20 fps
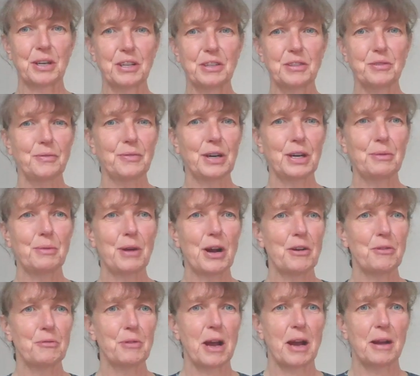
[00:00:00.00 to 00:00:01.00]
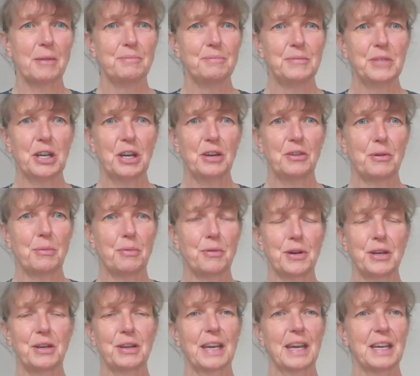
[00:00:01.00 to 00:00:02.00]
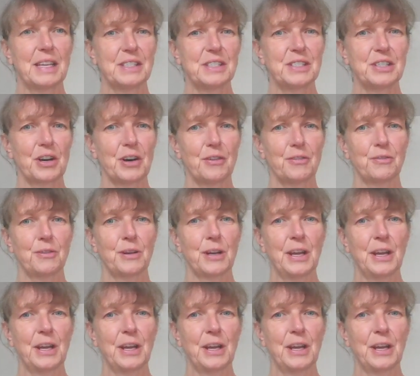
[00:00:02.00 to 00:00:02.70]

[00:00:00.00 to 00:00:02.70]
It's all very well local point of care staff